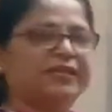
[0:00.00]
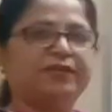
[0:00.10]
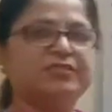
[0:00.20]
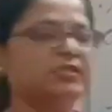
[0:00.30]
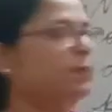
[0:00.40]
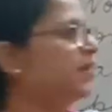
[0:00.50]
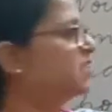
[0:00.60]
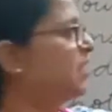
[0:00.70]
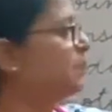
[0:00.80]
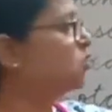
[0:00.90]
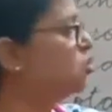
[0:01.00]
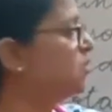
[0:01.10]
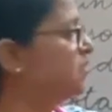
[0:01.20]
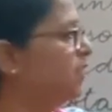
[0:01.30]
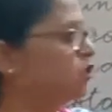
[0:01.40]
are some exceptions
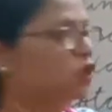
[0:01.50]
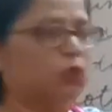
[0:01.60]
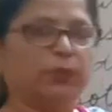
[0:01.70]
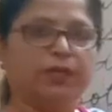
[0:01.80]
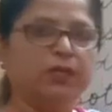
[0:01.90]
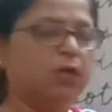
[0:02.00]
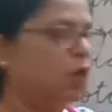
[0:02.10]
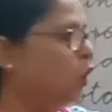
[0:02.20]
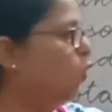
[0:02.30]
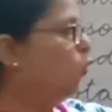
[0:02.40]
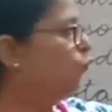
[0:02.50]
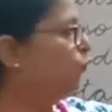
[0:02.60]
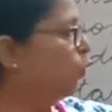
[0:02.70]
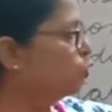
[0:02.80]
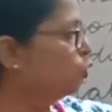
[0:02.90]
here, children.
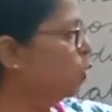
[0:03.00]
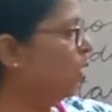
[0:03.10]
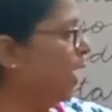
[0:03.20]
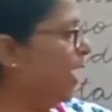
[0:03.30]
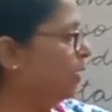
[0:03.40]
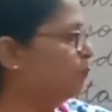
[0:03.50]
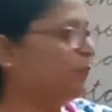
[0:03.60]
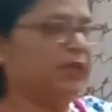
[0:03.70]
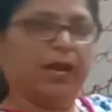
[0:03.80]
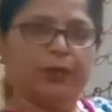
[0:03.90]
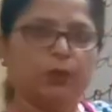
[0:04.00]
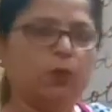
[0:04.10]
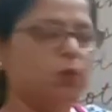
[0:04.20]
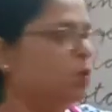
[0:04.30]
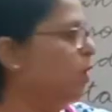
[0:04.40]
Photo and
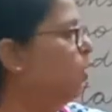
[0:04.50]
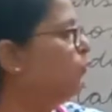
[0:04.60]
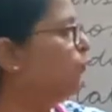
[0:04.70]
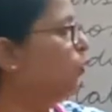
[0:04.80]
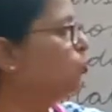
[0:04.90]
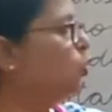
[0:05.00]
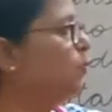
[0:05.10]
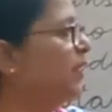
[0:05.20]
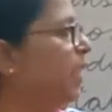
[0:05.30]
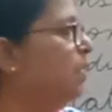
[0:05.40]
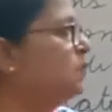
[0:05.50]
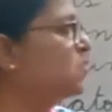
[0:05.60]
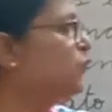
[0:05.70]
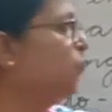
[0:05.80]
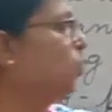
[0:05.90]
piano. Photo becomes
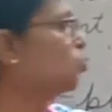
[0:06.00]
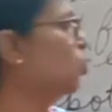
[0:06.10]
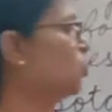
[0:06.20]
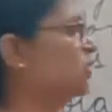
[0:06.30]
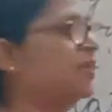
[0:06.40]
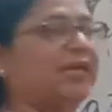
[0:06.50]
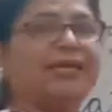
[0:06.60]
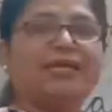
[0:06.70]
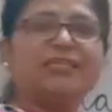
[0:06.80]
photos. It